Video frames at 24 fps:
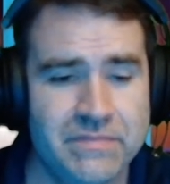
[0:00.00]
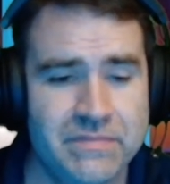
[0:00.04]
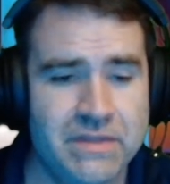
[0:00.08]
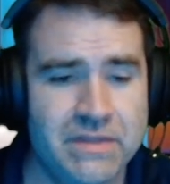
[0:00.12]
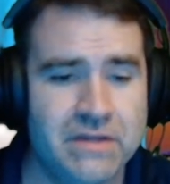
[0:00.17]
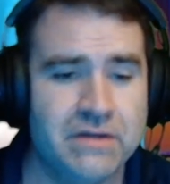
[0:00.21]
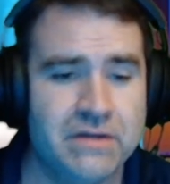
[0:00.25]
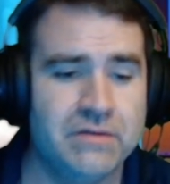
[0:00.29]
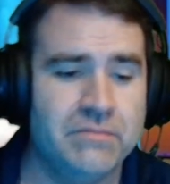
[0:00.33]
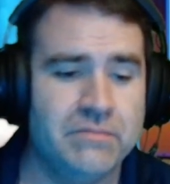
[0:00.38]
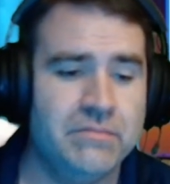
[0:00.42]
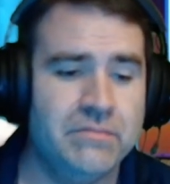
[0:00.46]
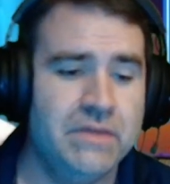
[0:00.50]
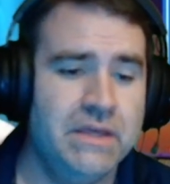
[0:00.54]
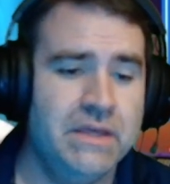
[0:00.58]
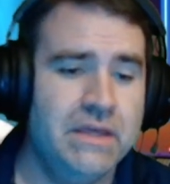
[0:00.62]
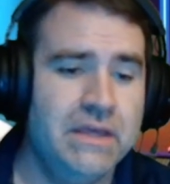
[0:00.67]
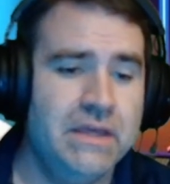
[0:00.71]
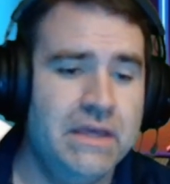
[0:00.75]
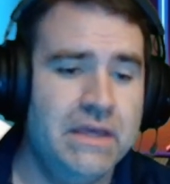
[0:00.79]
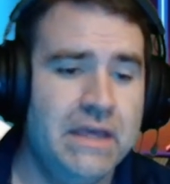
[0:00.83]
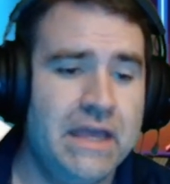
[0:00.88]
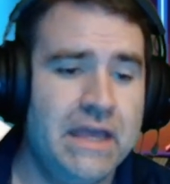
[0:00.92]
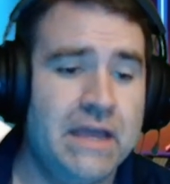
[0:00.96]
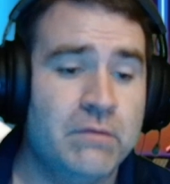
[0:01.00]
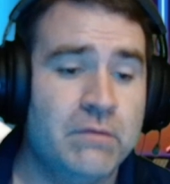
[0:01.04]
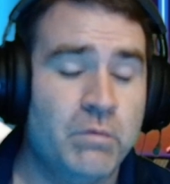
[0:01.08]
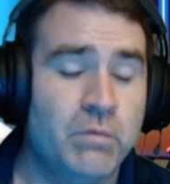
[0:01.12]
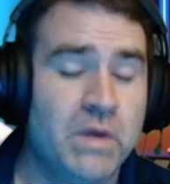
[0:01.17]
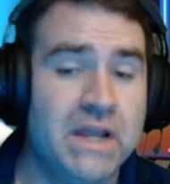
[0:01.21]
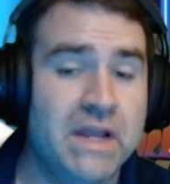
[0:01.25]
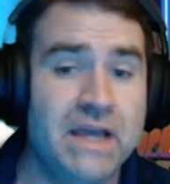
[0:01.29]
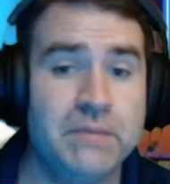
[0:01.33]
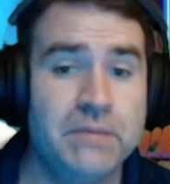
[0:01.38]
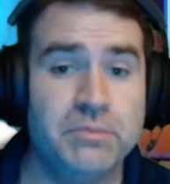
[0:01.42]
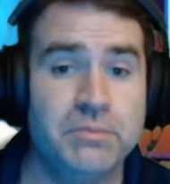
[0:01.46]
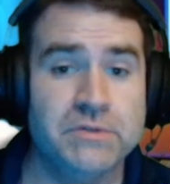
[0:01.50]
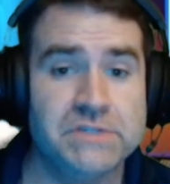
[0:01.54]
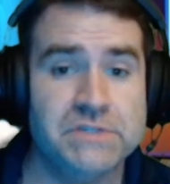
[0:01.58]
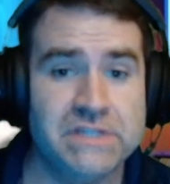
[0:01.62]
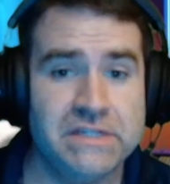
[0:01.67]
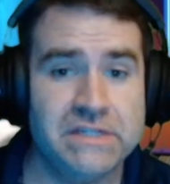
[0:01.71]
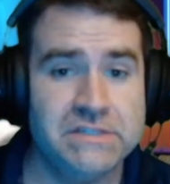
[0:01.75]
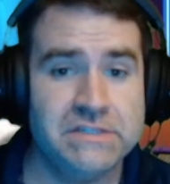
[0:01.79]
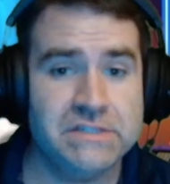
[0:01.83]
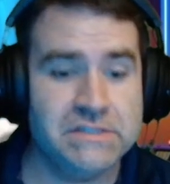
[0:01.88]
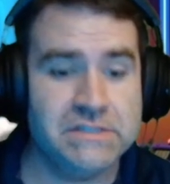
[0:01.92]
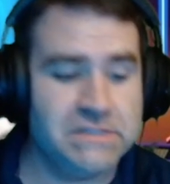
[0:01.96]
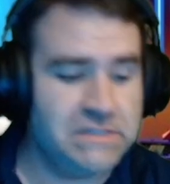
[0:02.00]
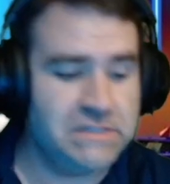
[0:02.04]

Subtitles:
Um, and when I presented